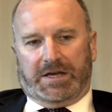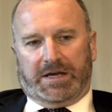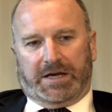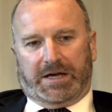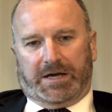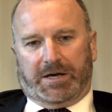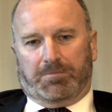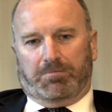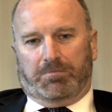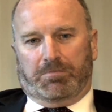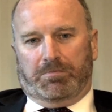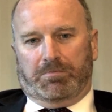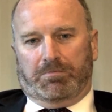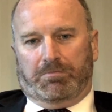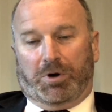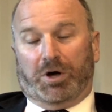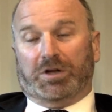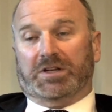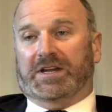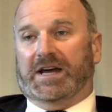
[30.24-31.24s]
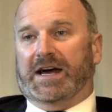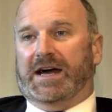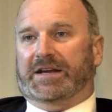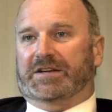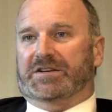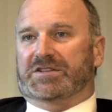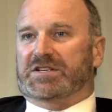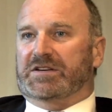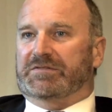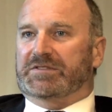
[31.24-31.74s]
Um, modern
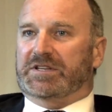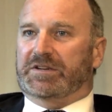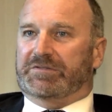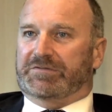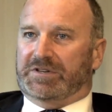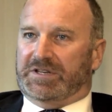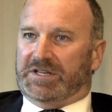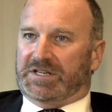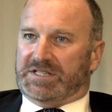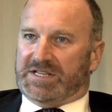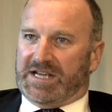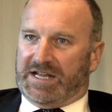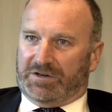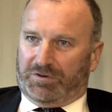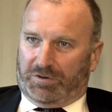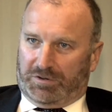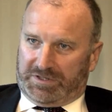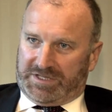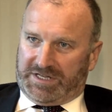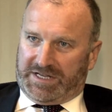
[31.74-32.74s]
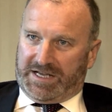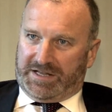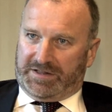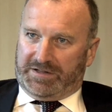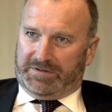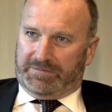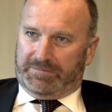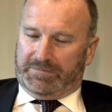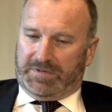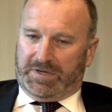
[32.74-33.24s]
hackers have a different intent
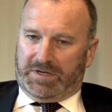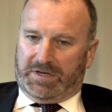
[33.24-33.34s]
altogether.